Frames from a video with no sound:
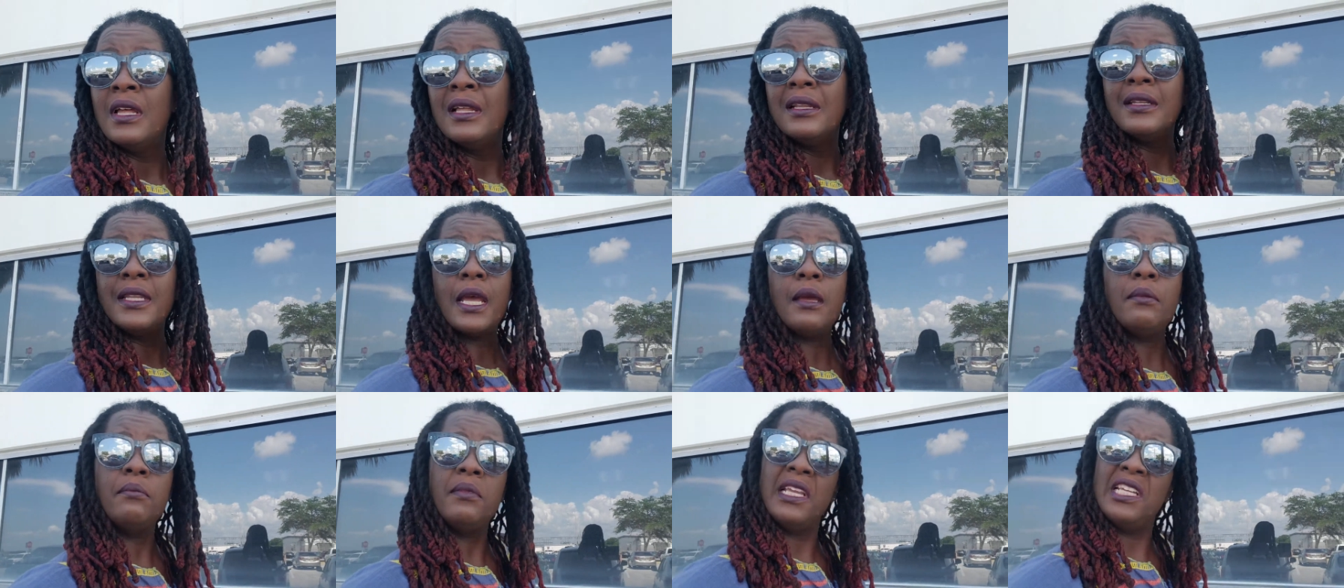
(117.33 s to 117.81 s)

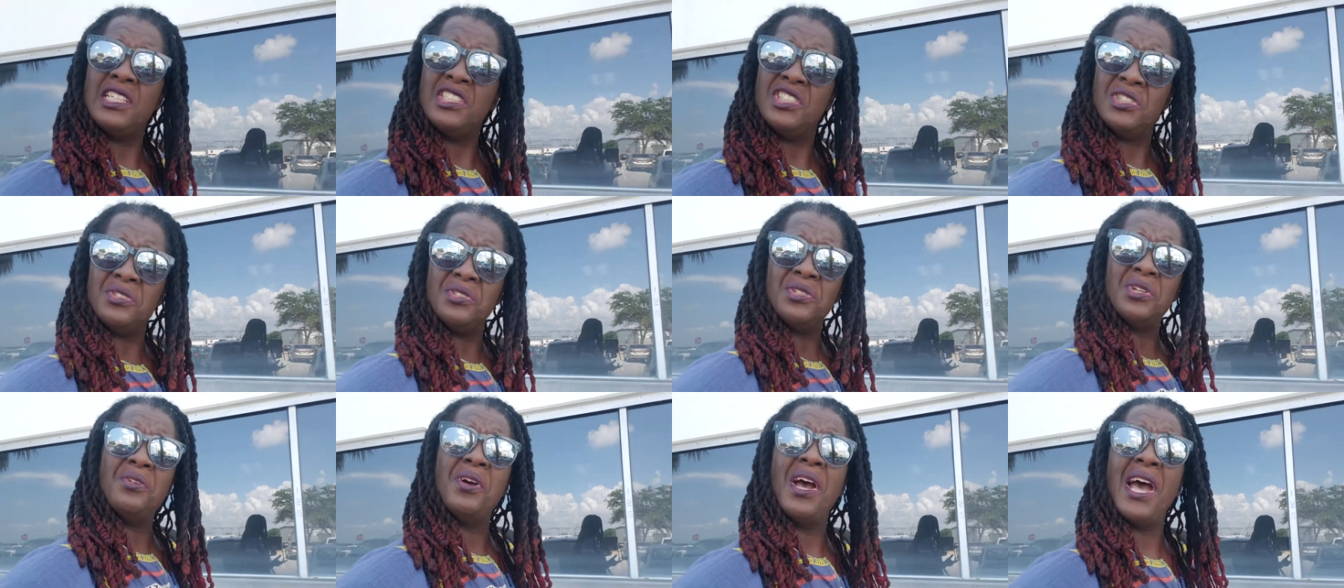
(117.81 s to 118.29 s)
that means
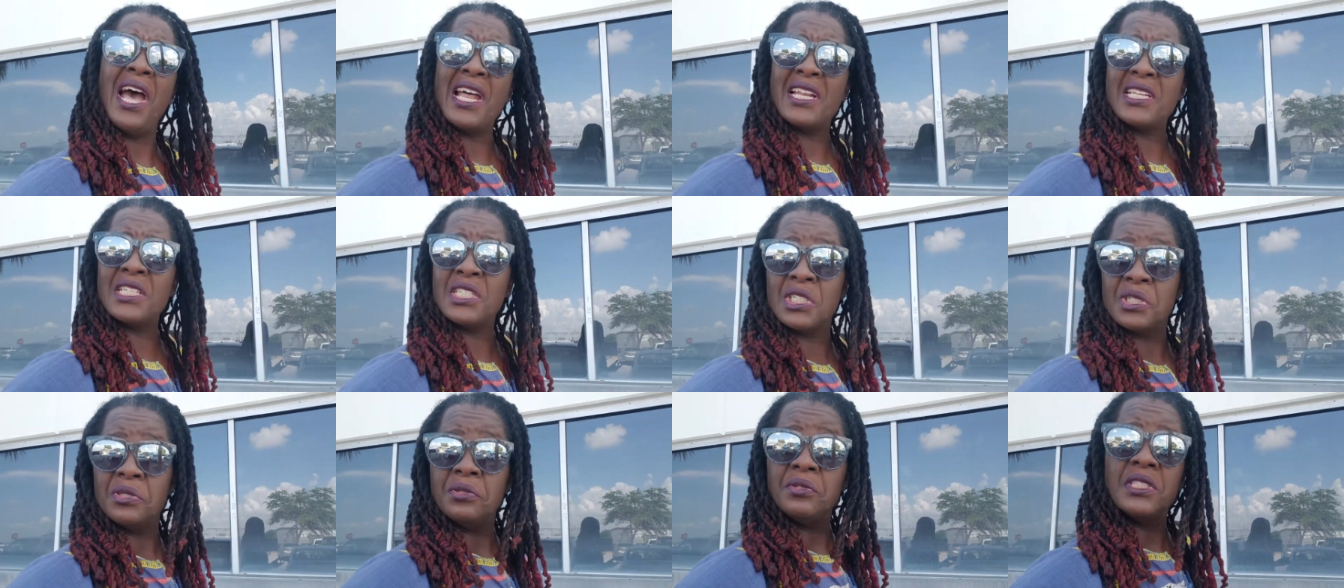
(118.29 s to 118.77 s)
you know how
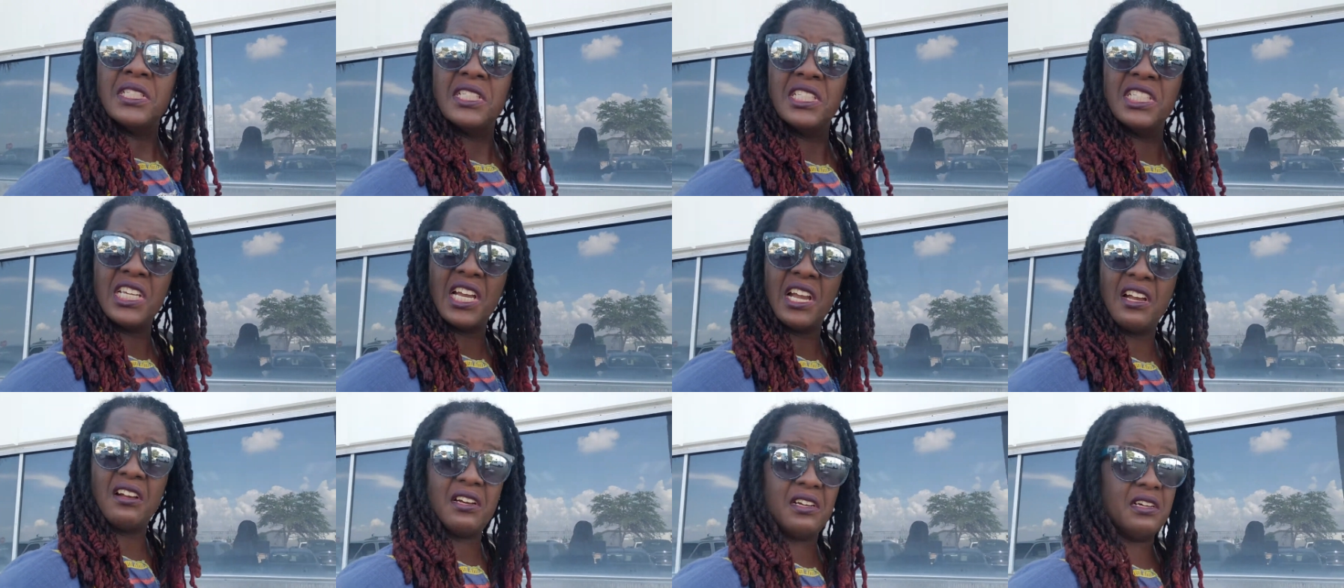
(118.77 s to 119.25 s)
to do the
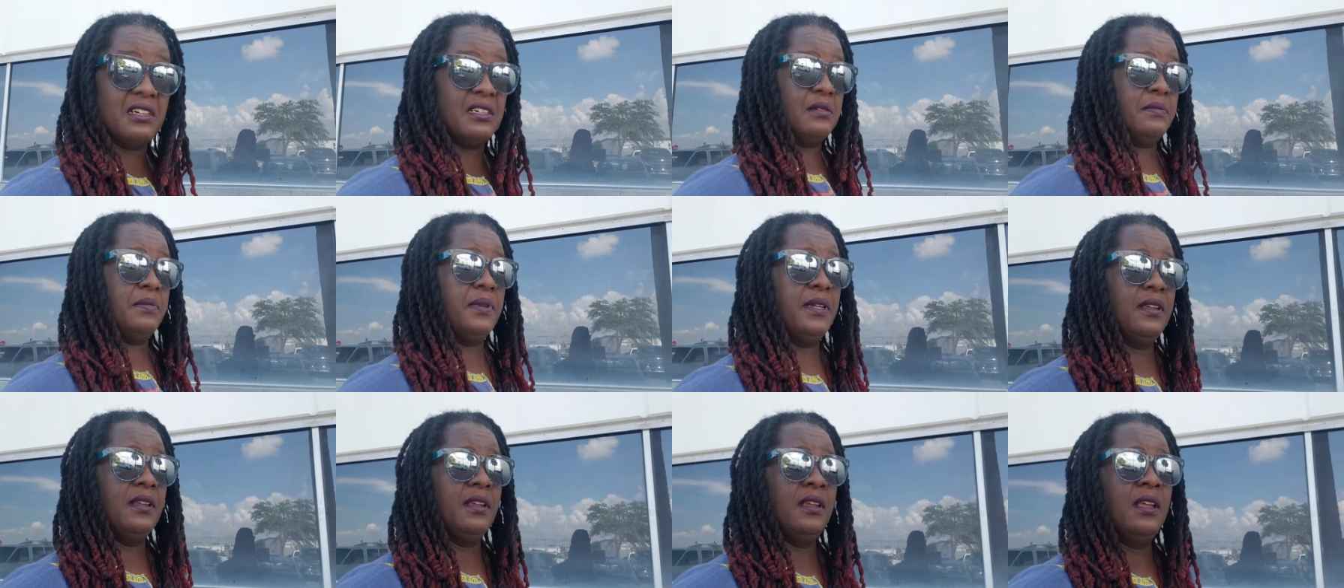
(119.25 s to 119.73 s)
job.
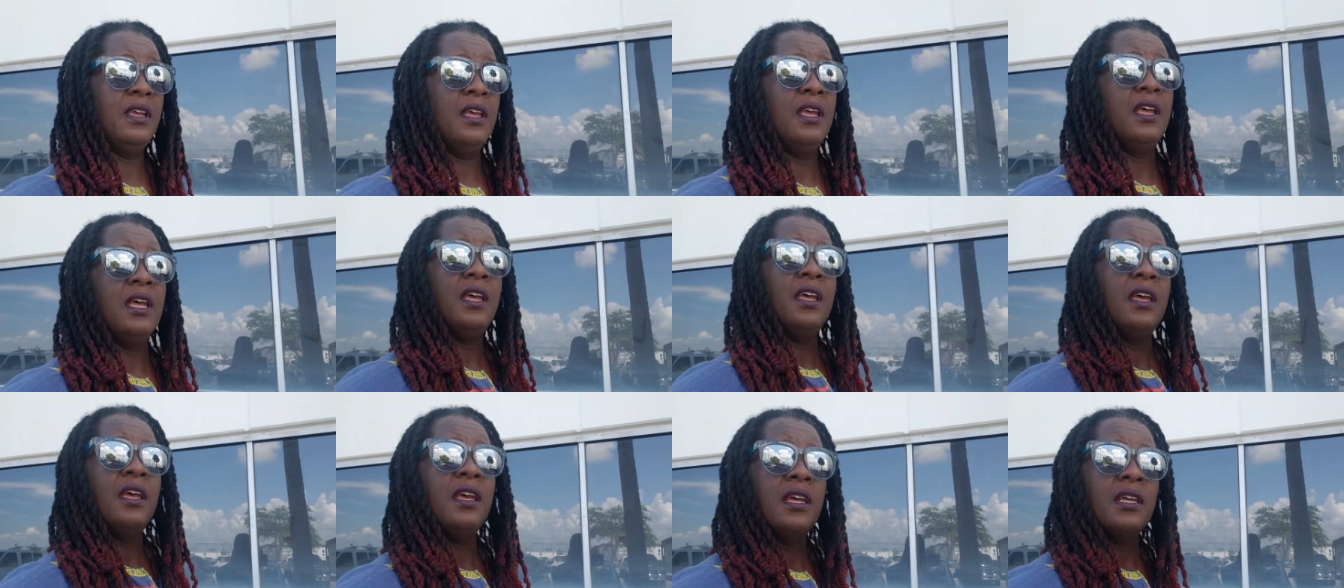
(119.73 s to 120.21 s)

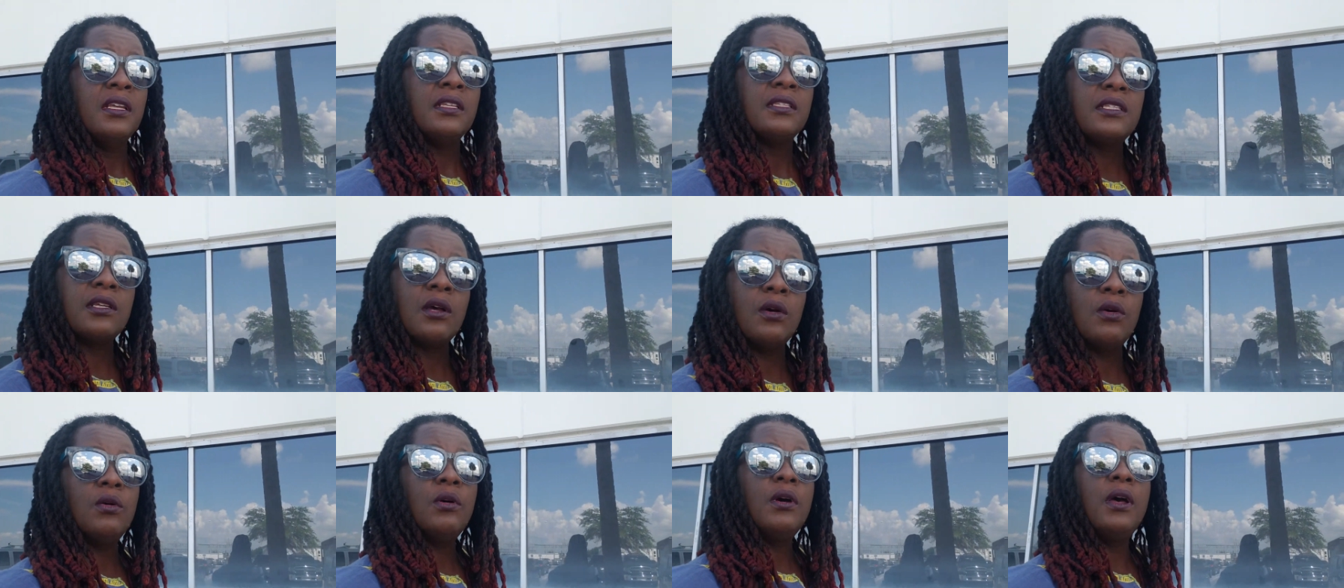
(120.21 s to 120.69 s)

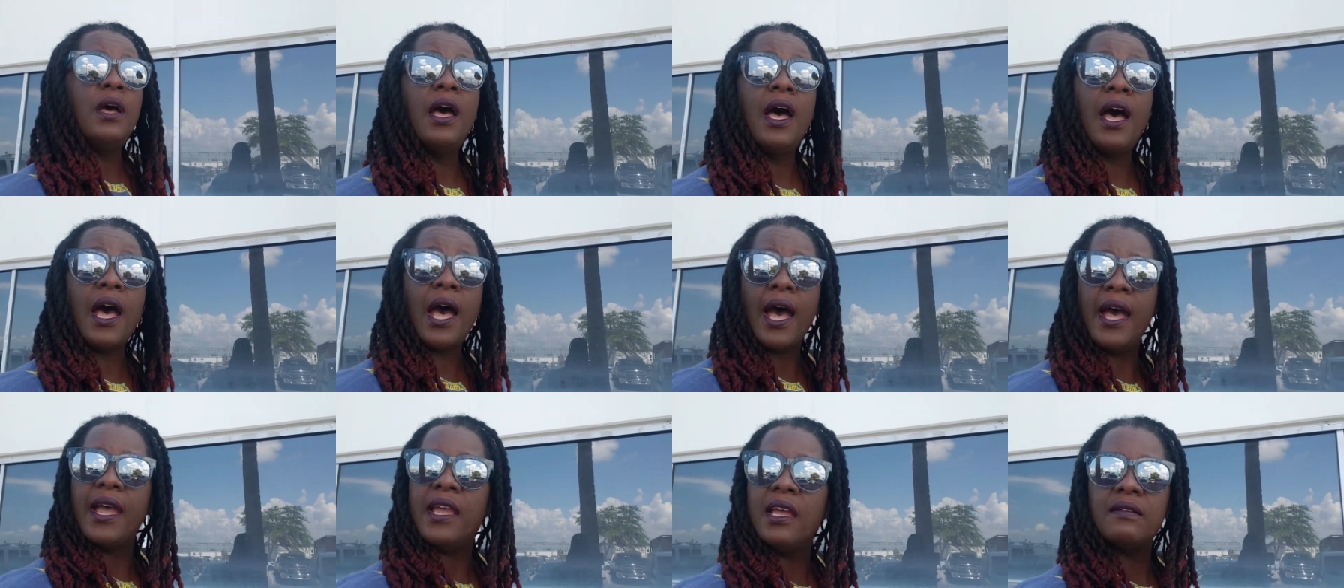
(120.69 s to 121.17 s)
So
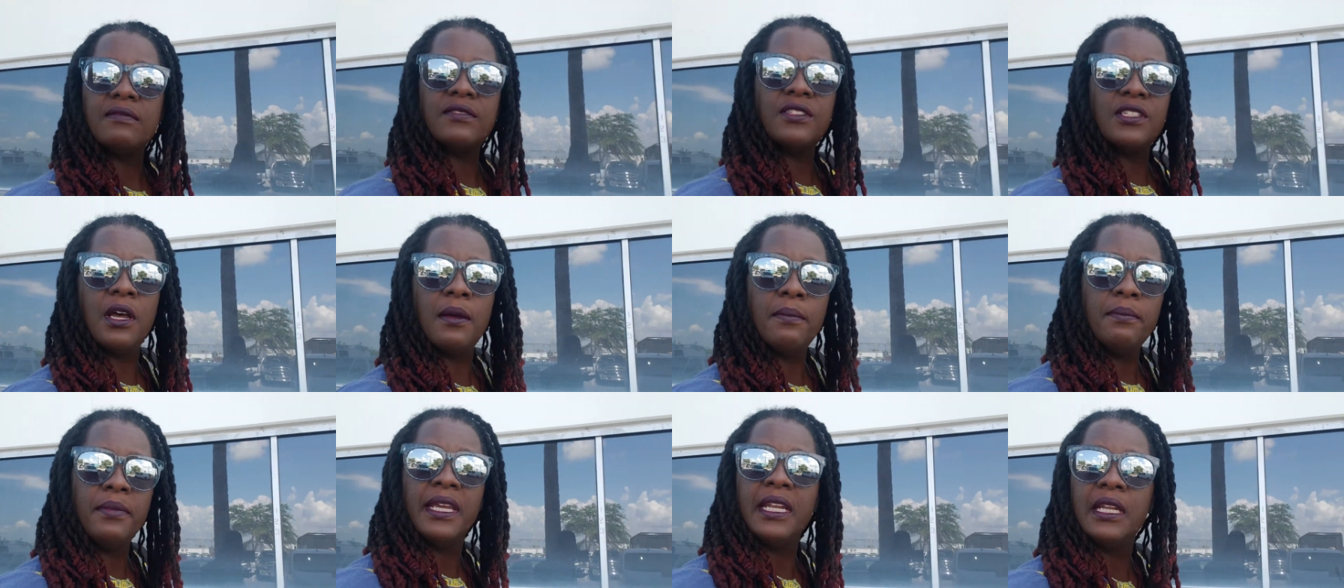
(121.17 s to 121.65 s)
I have
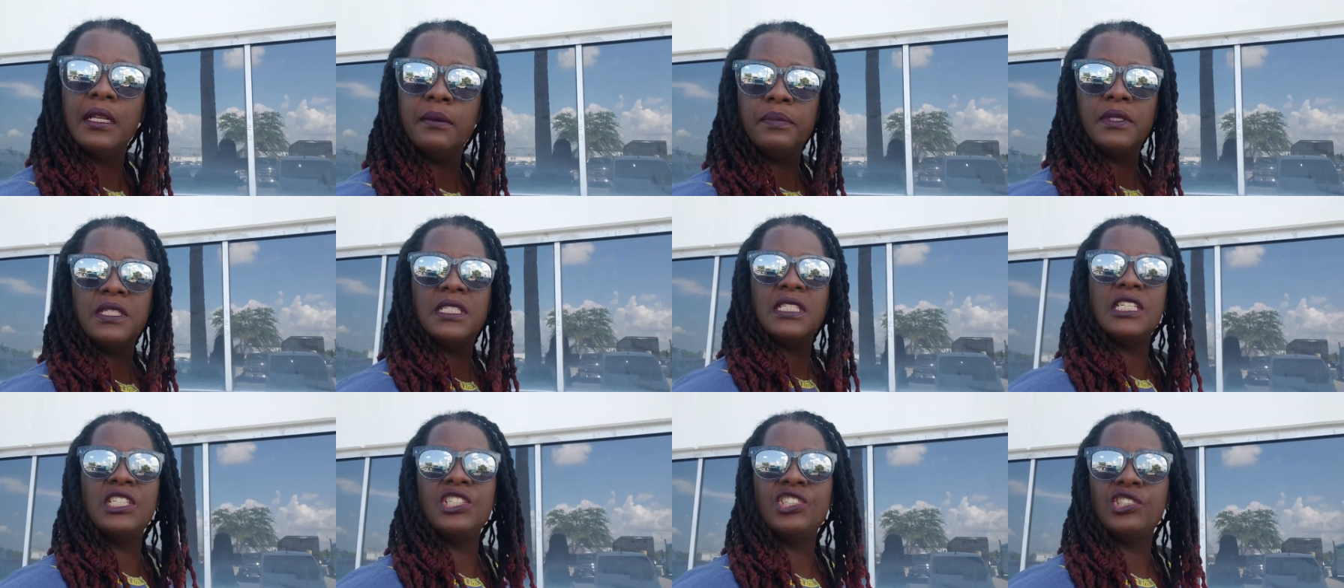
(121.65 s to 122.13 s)
done many
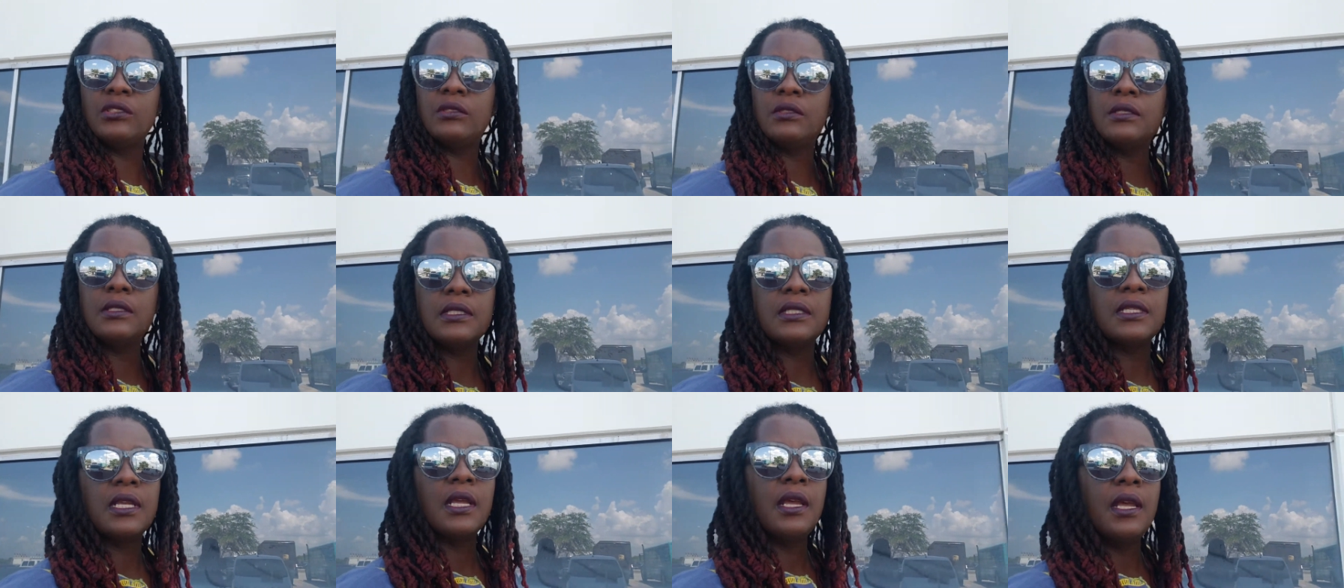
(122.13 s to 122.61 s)

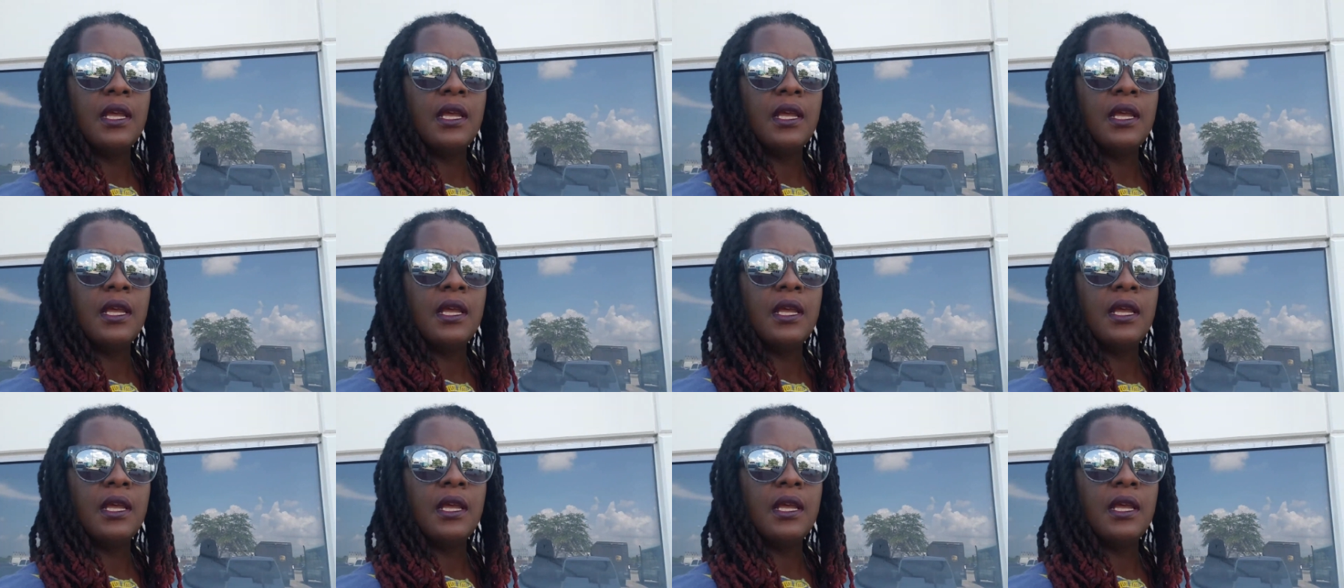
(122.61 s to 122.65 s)
positions